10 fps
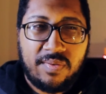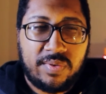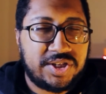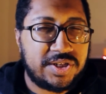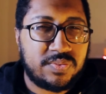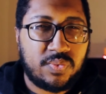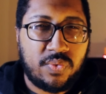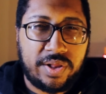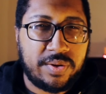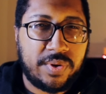which is
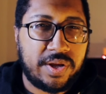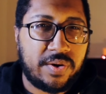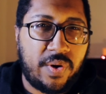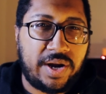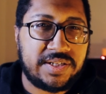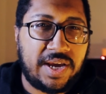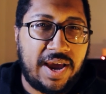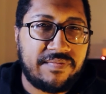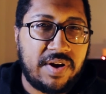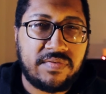really, really crazy.
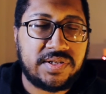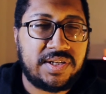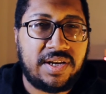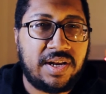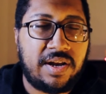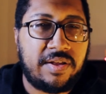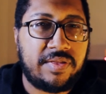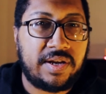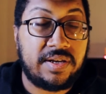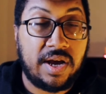I've never seen anything